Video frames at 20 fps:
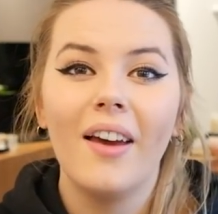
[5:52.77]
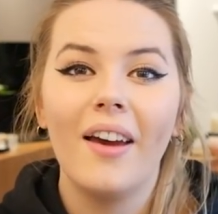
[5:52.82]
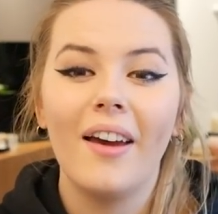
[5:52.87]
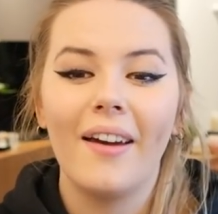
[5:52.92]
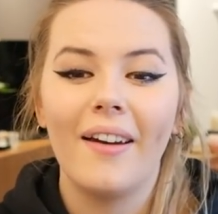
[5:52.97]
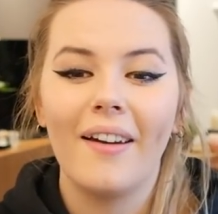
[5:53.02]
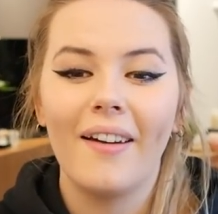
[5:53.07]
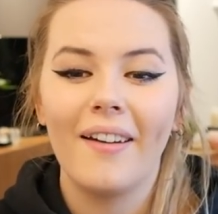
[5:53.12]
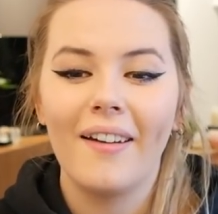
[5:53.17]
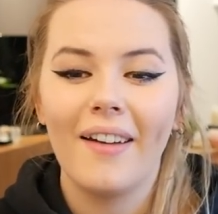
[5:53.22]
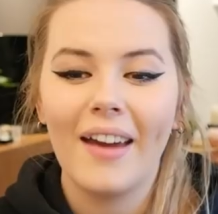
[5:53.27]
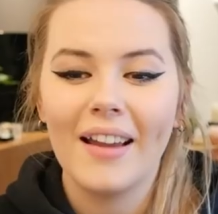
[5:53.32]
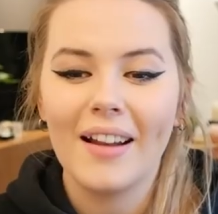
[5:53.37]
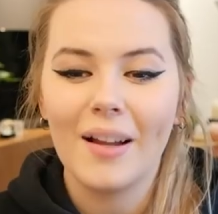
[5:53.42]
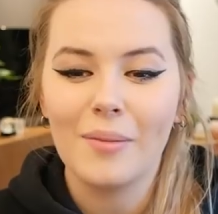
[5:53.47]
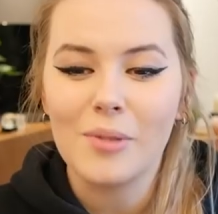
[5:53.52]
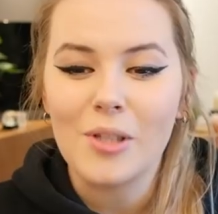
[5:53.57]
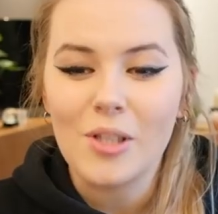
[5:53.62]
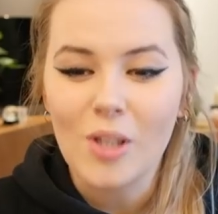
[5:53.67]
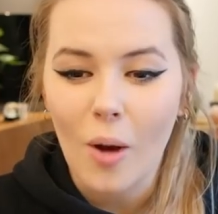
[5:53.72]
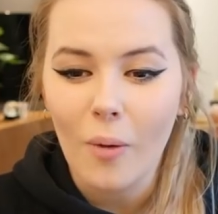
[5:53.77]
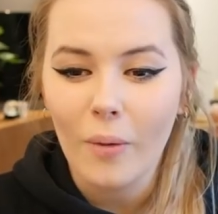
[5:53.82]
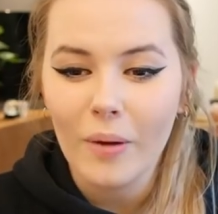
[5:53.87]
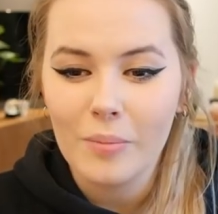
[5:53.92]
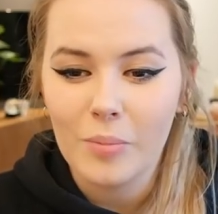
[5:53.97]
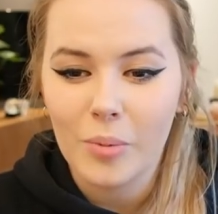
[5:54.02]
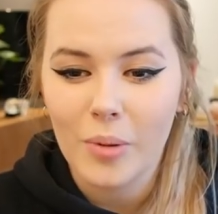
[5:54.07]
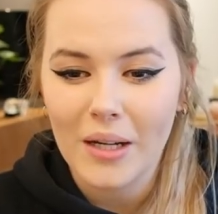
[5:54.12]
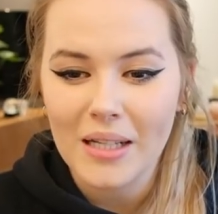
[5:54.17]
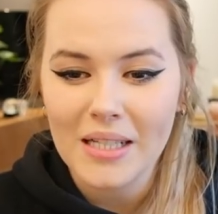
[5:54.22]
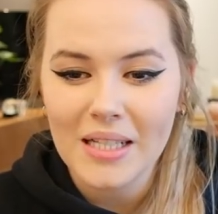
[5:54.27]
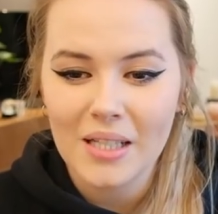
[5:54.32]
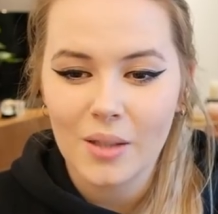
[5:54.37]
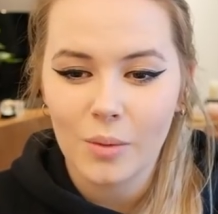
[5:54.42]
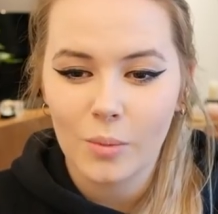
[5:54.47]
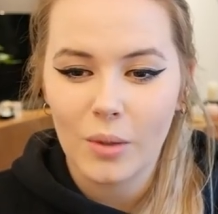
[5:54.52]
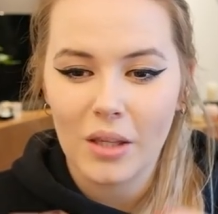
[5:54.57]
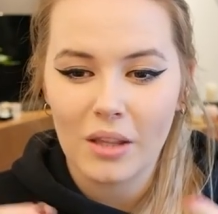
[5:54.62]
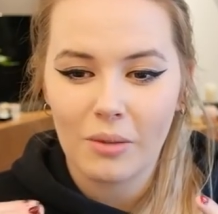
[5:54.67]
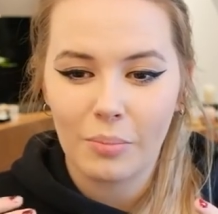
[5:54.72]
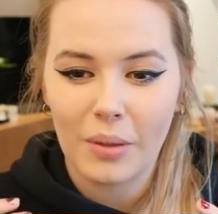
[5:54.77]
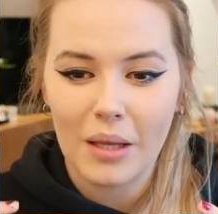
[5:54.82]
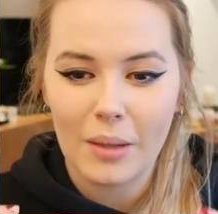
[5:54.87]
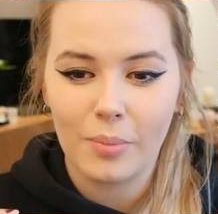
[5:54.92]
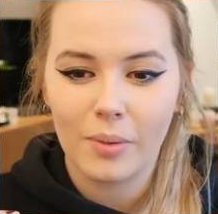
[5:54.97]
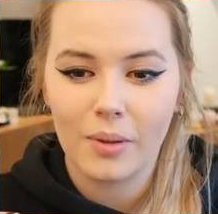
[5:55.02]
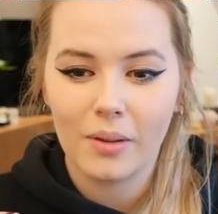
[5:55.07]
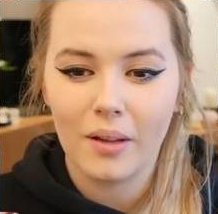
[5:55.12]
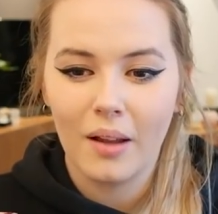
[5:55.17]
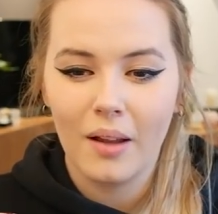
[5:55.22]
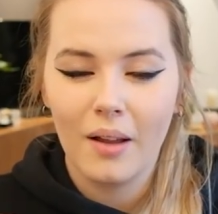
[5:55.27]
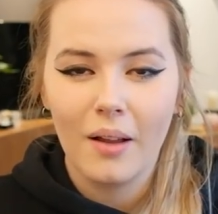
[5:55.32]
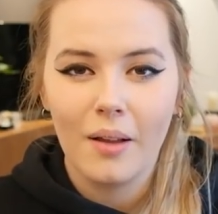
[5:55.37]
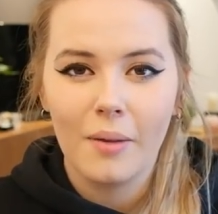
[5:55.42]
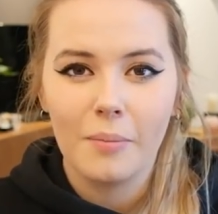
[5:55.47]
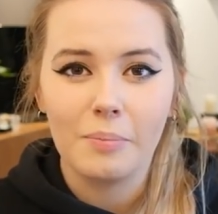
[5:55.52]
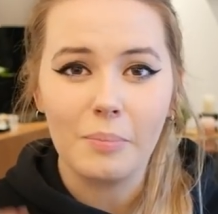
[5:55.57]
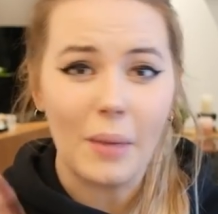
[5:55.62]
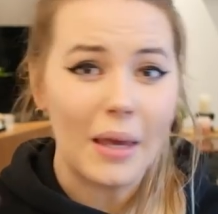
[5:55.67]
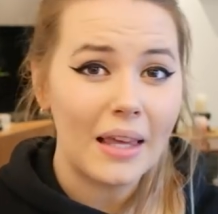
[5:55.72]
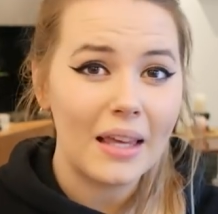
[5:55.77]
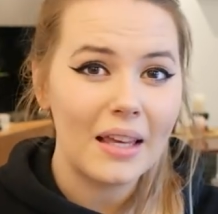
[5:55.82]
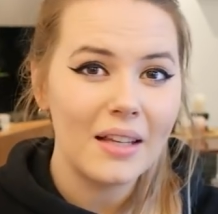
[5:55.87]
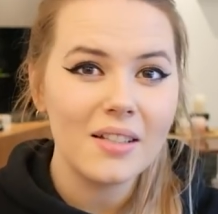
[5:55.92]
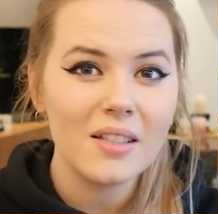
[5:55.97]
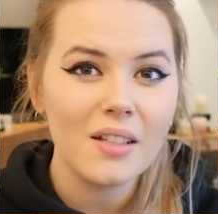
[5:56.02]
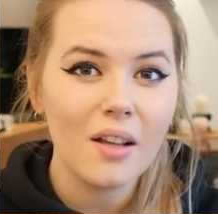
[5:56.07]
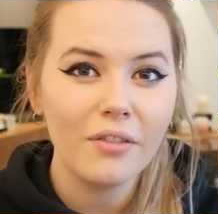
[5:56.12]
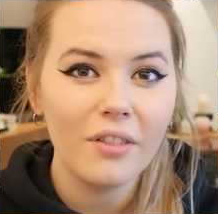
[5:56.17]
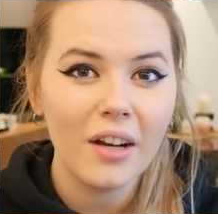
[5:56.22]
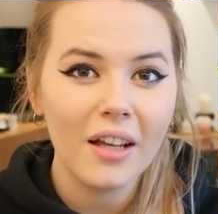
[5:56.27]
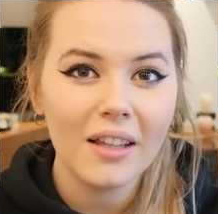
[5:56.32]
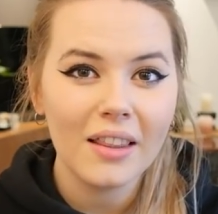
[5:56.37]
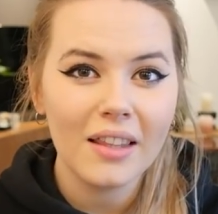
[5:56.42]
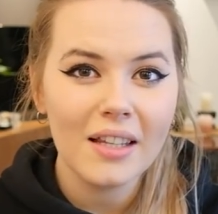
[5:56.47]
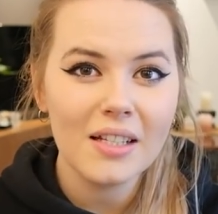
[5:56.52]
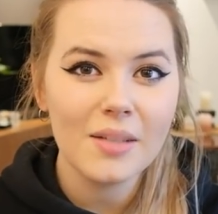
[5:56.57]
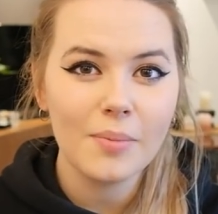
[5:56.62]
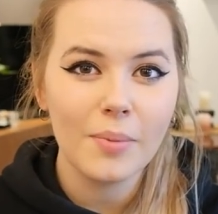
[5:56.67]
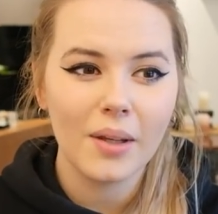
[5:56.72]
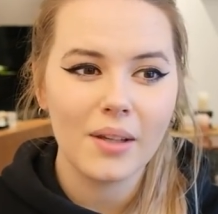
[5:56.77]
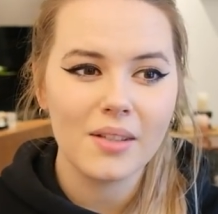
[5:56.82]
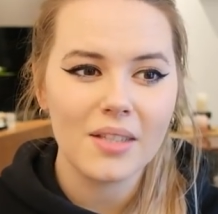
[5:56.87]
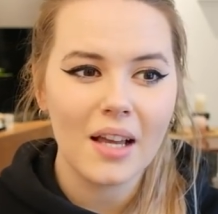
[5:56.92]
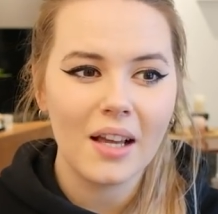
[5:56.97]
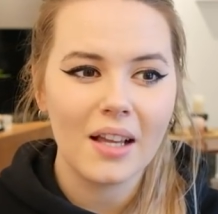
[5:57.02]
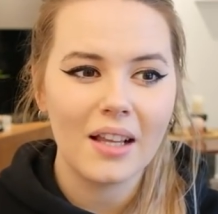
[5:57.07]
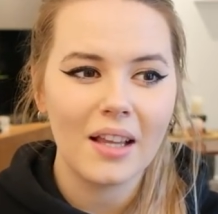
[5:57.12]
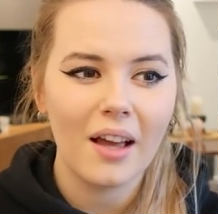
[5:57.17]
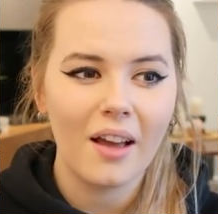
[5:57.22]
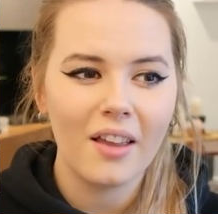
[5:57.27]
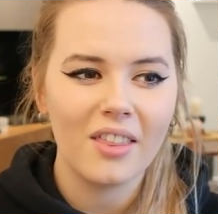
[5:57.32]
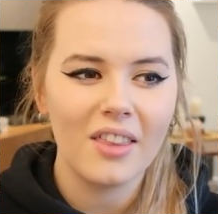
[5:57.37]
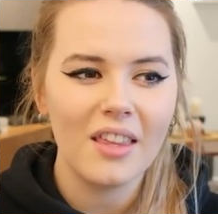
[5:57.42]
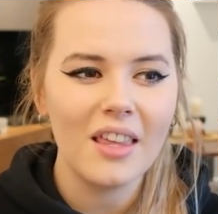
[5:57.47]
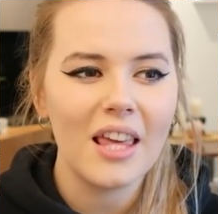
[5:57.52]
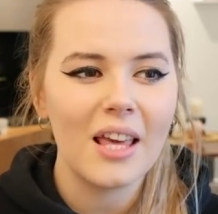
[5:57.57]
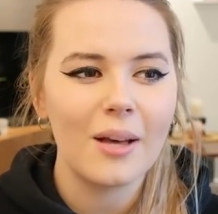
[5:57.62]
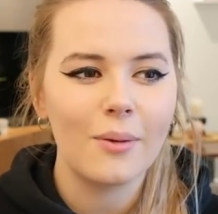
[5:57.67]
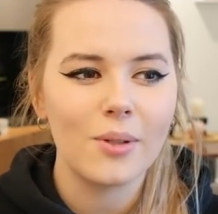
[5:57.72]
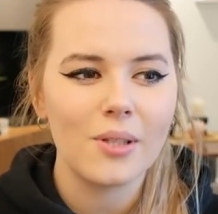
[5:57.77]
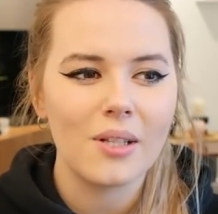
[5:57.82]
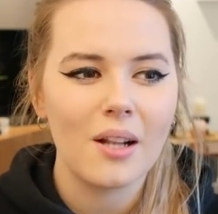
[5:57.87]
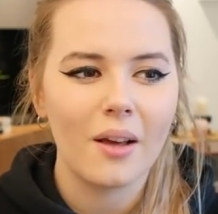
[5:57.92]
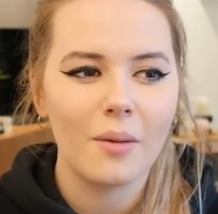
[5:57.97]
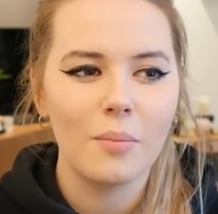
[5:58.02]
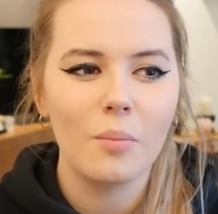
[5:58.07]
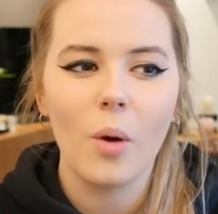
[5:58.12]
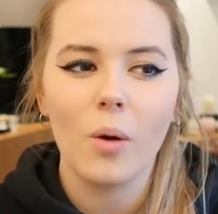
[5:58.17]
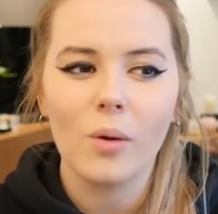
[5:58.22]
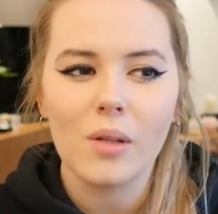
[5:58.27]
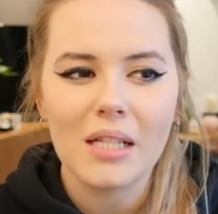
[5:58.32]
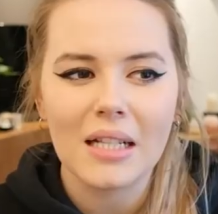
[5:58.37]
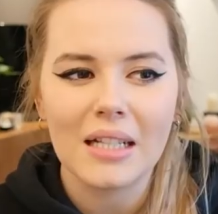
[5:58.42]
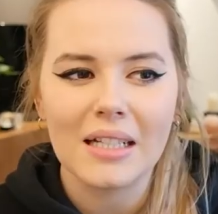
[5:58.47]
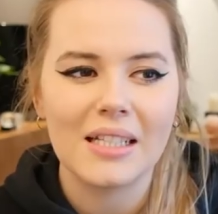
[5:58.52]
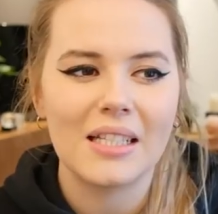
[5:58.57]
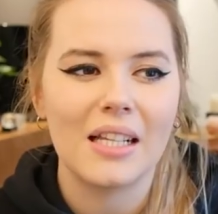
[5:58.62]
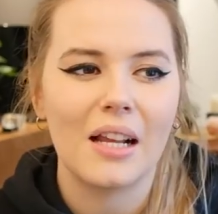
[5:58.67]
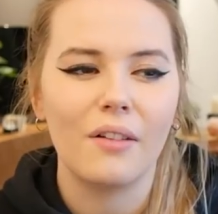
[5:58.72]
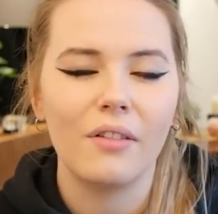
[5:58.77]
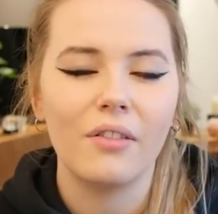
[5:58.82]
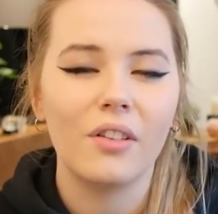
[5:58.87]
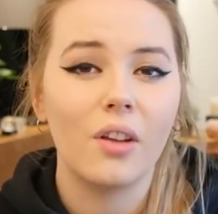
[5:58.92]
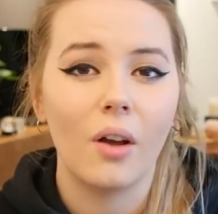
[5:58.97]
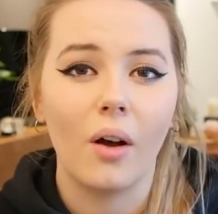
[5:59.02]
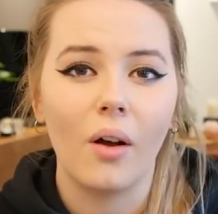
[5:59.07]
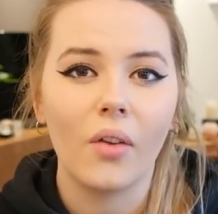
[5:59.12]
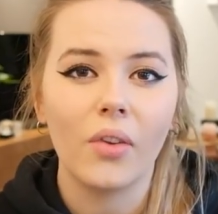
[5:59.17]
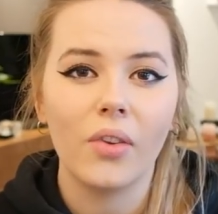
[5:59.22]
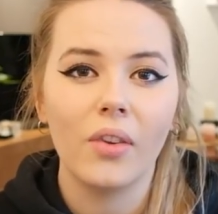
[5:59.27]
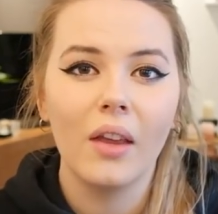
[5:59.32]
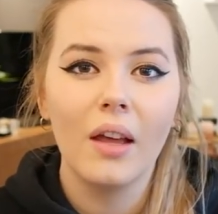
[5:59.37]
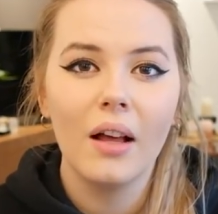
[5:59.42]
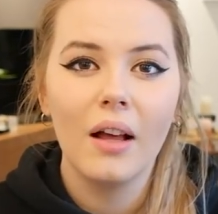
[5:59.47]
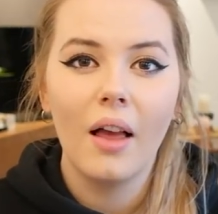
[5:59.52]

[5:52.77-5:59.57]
Uh, and I'm so impressed with people making stuff like this, because I, I think he was like mostly self-taught